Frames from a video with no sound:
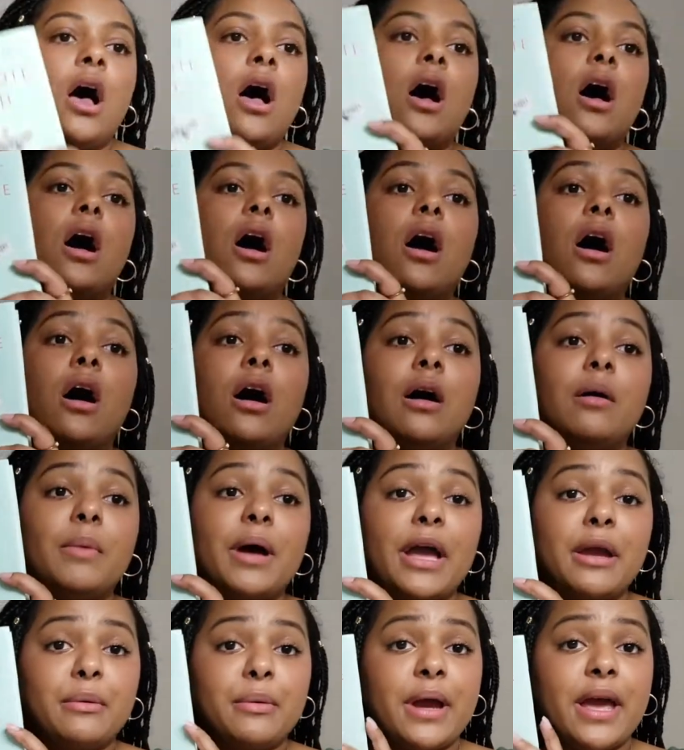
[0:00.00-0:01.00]
um,
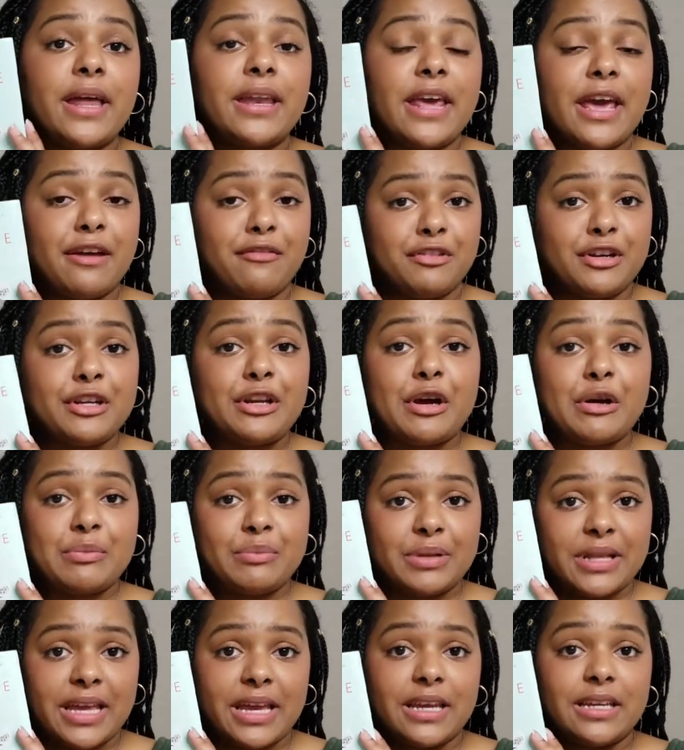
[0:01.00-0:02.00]
I read Every Note
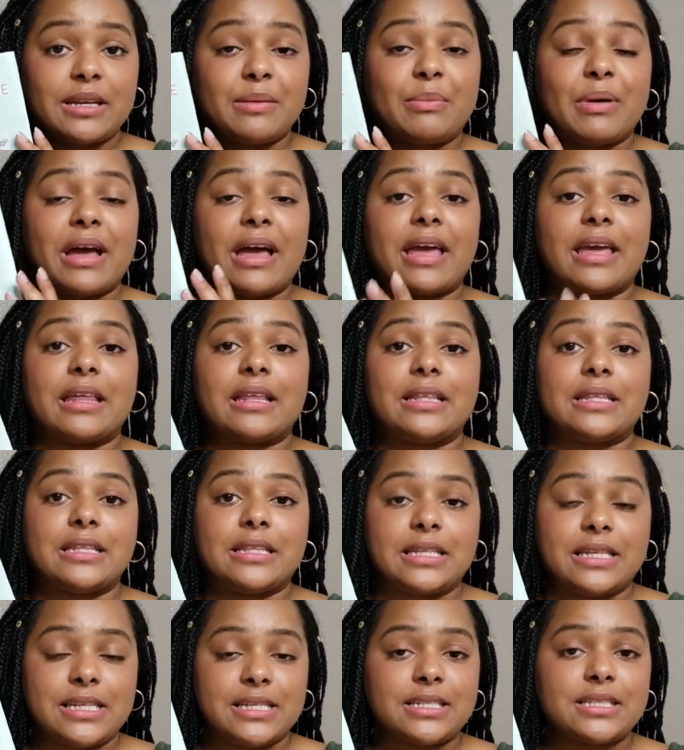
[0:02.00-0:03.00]
Played by
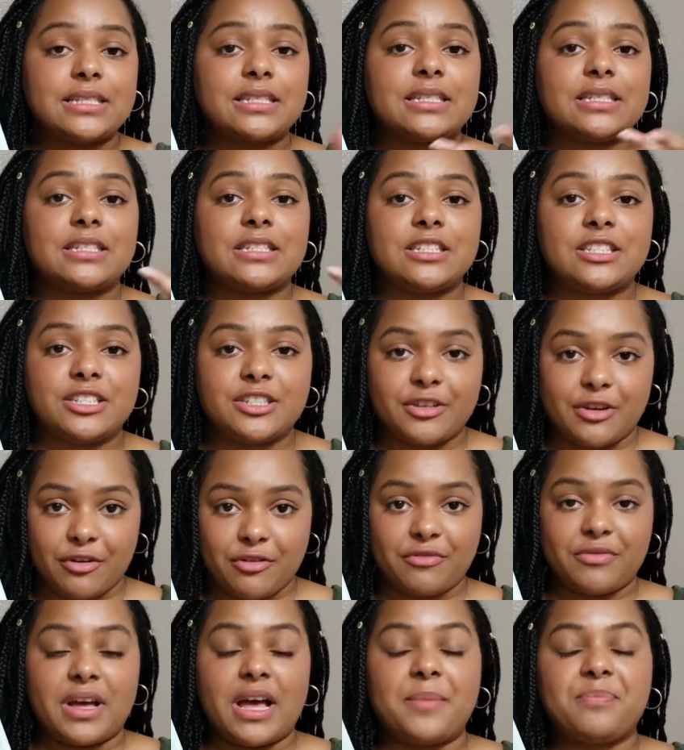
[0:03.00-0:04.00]
Lisa
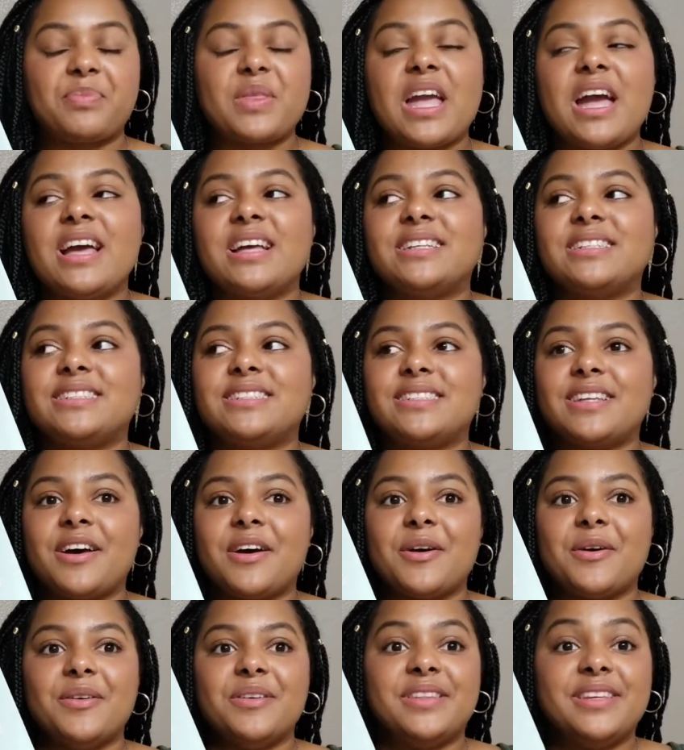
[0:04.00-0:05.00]
Genova.
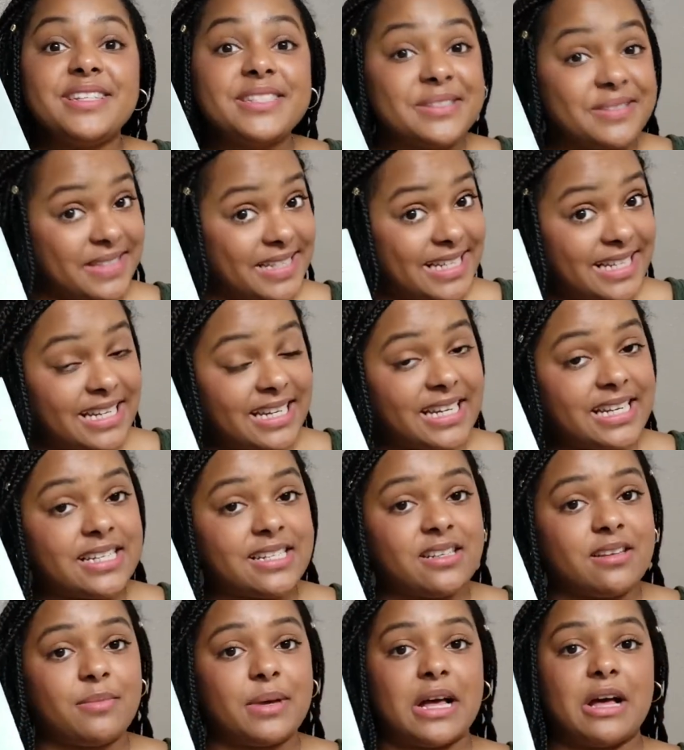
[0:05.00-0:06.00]
So this one is
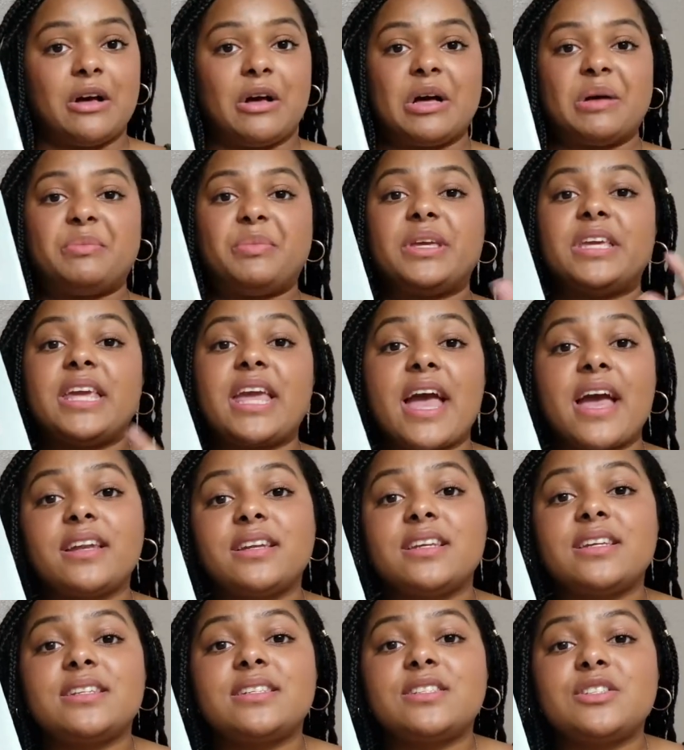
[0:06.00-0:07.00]
about a
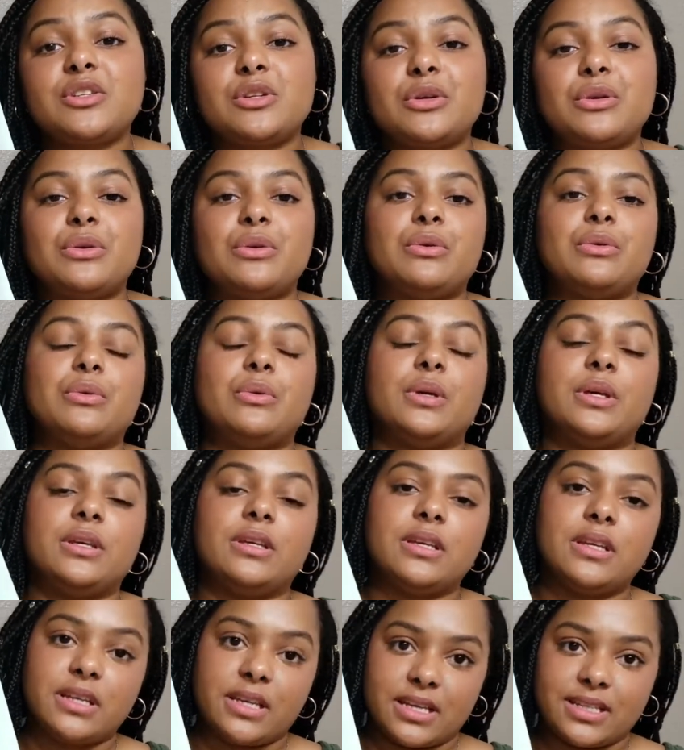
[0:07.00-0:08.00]
pianist who
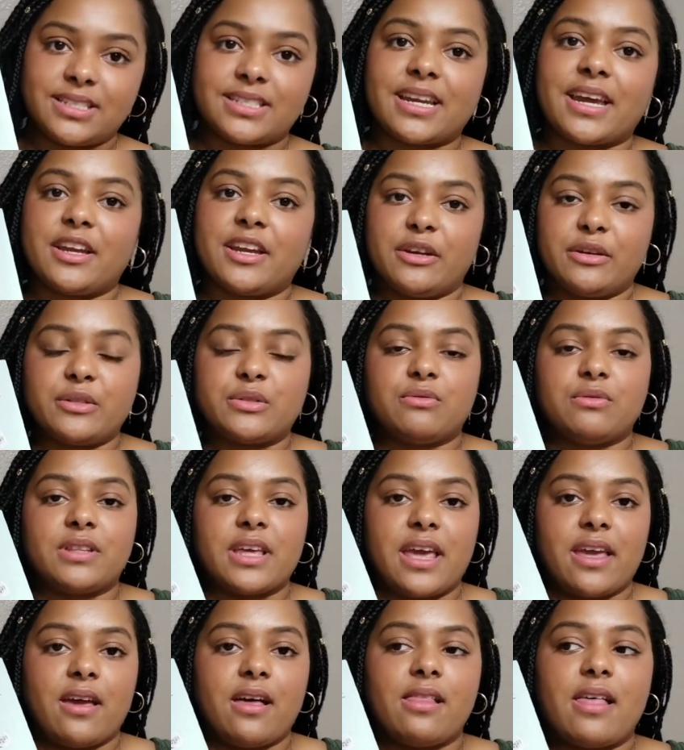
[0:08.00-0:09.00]
gets diagnosed with
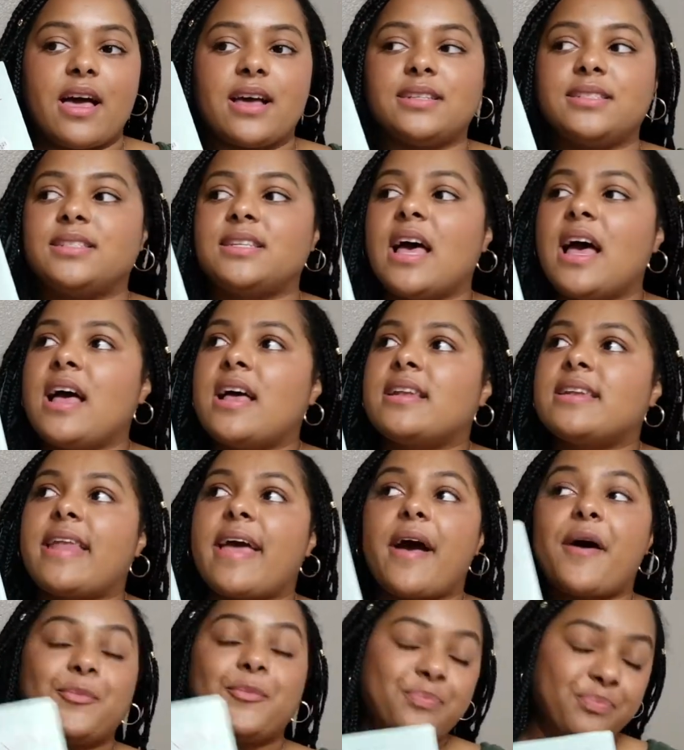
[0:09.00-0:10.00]
ALS. Now,